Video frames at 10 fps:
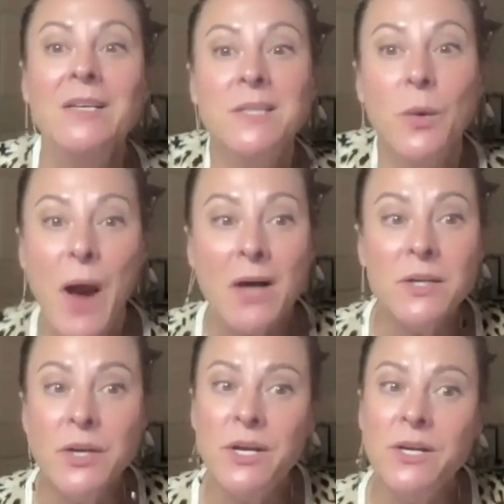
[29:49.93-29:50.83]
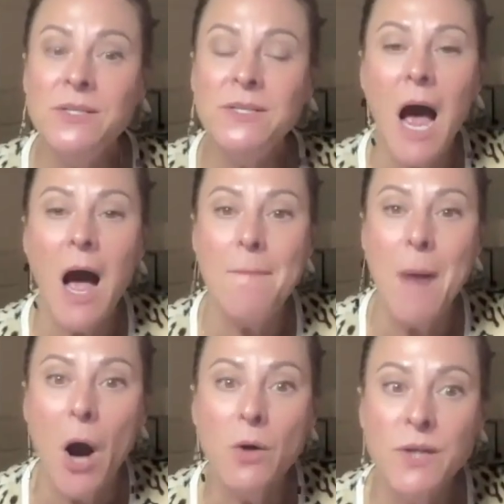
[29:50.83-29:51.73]
So we also use
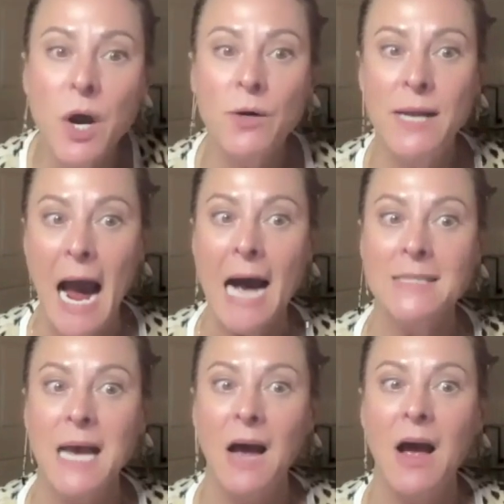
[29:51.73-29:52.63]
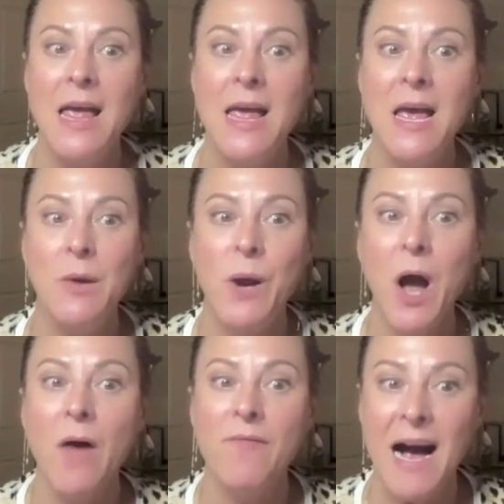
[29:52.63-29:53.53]
ozone gas, and we
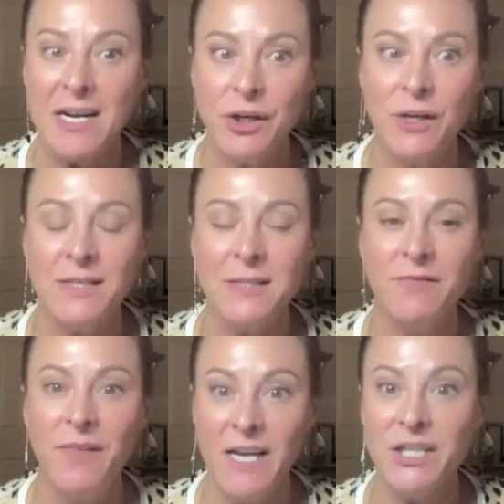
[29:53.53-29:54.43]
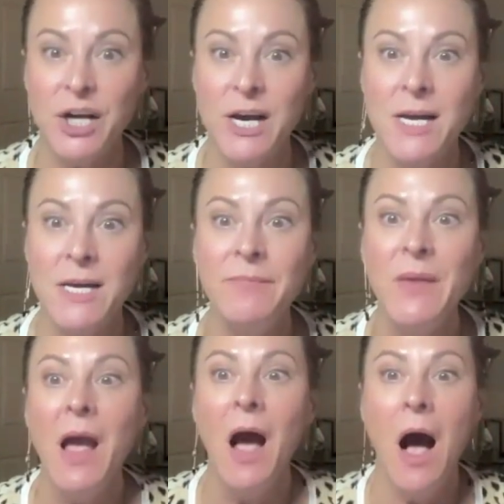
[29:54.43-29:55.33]
call it vaginal insufflation.
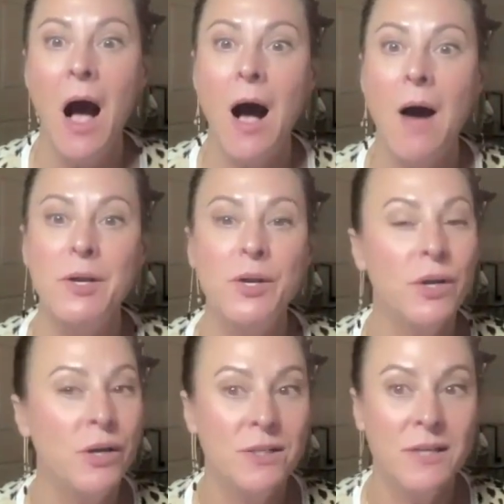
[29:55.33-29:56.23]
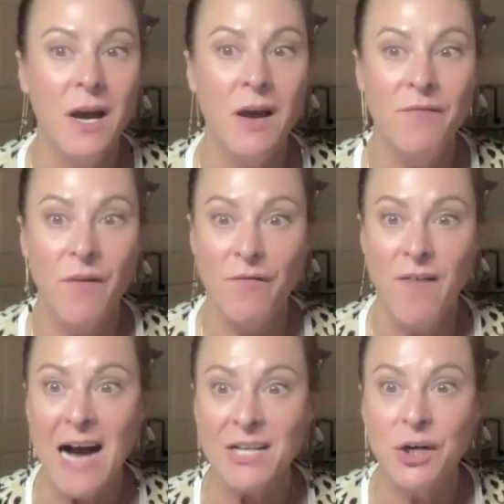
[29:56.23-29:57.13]
You can use it for
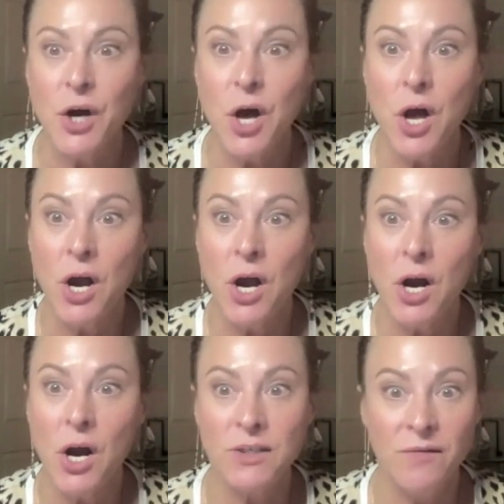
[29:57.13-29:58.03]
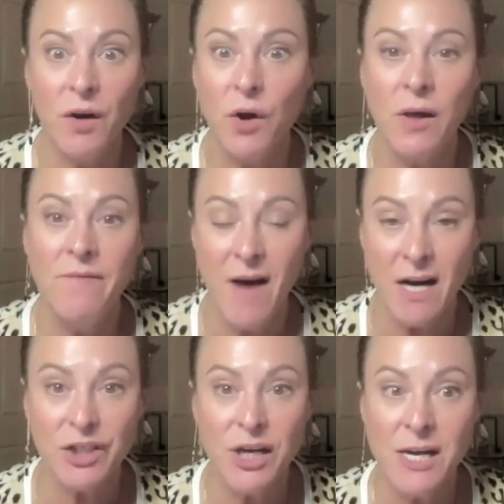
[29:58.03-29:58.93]
vaginal or cervical
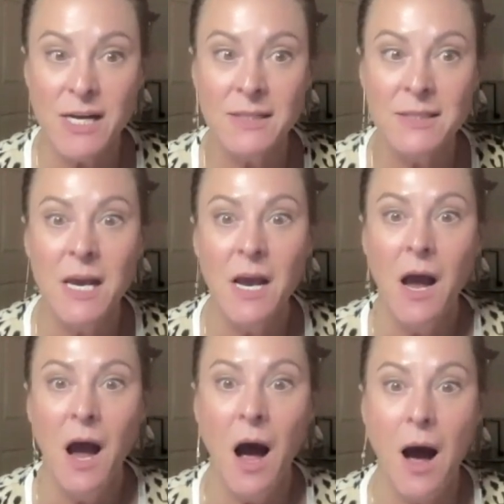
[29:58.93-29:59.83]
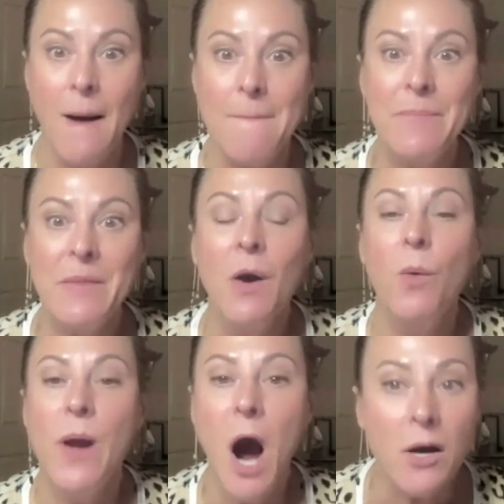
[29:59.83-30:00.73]
infections.
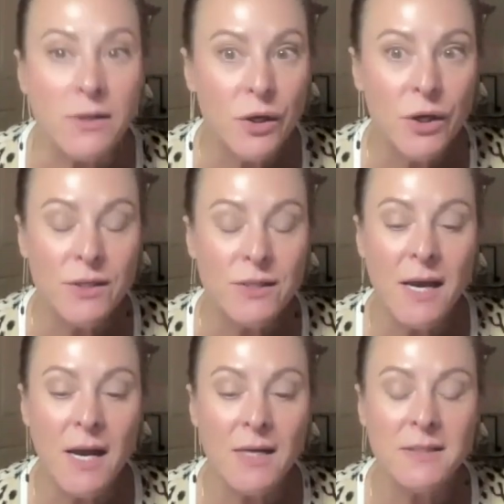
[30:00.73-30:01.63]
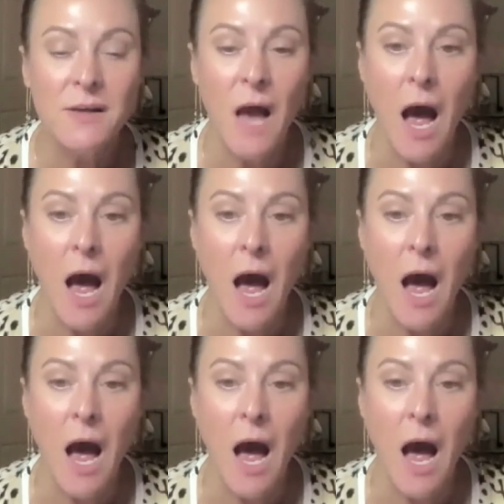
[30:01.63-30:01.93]
We also use this